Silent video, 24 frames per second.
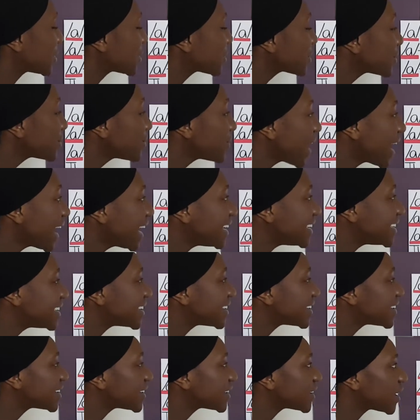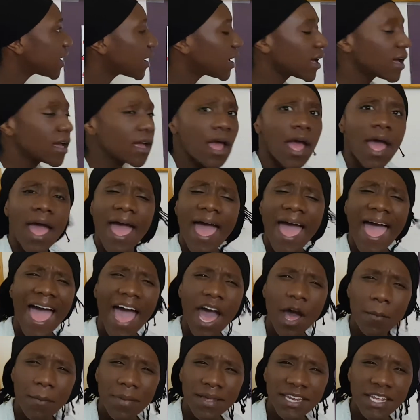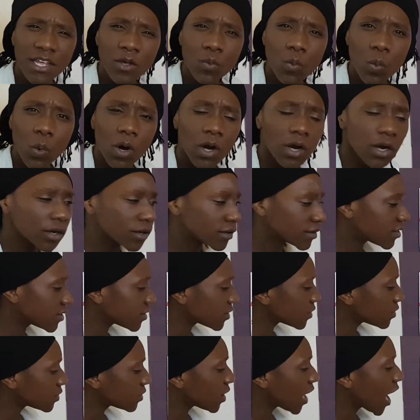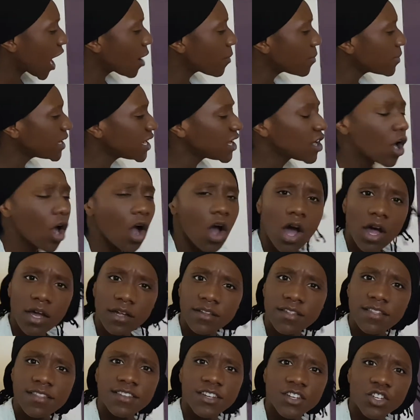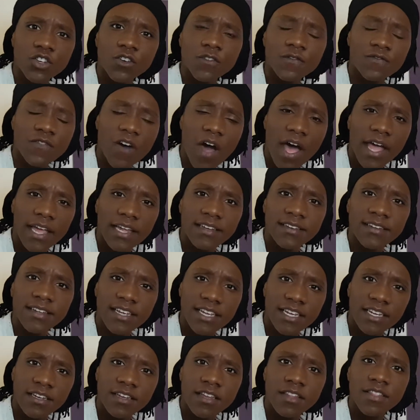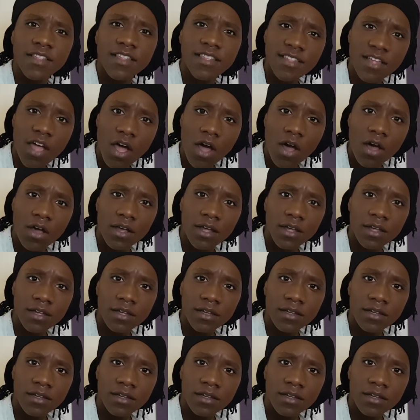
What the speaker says: Great. How many words, how many ons did you find in the song?